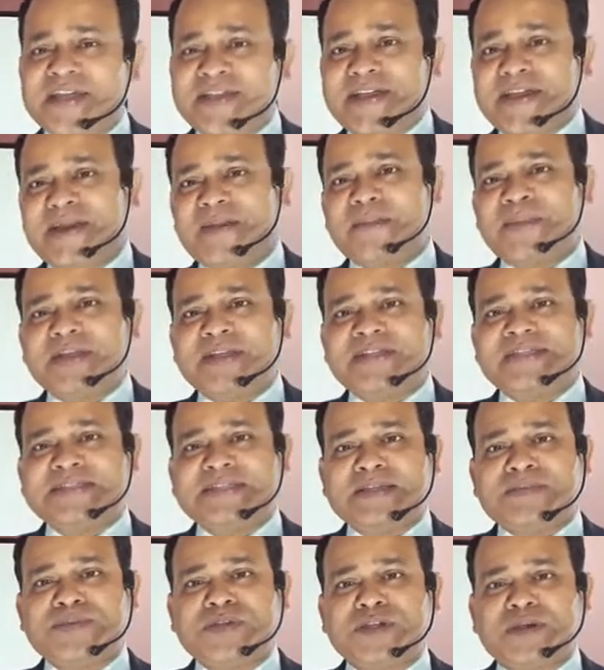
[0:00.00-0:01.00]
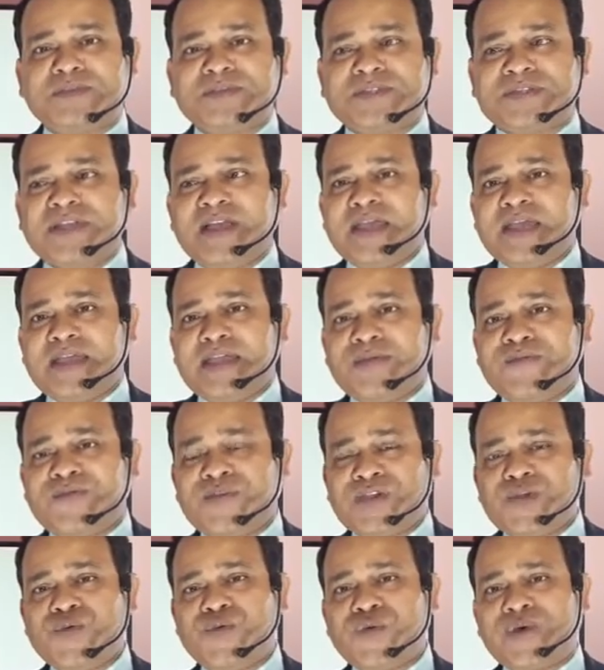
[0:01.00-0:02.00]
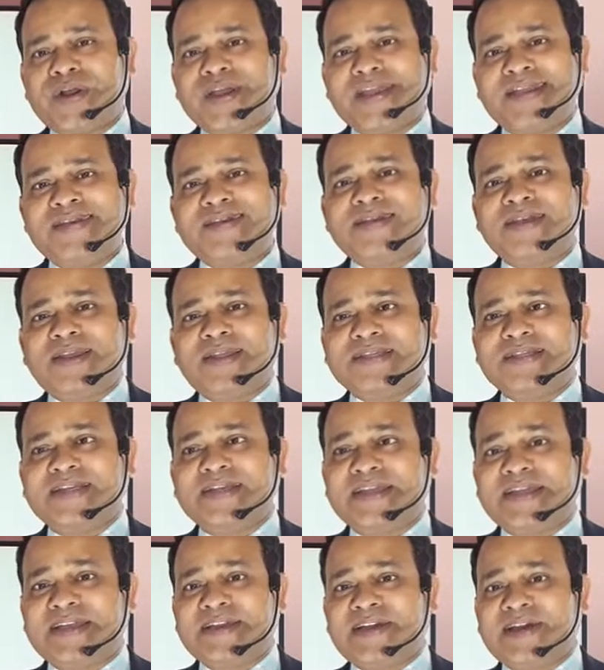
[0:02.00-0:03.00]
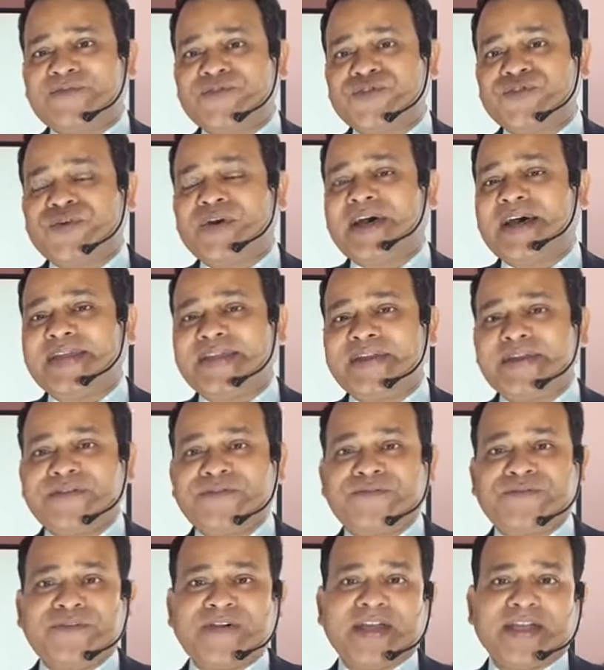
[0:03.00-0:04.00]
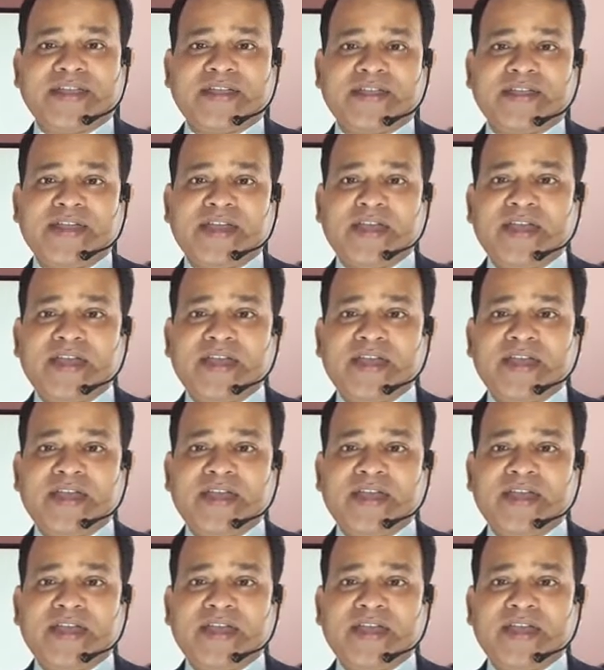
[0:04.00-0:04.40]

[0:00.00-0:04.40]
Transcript: there are many symptoms if you were intelligent enough to identify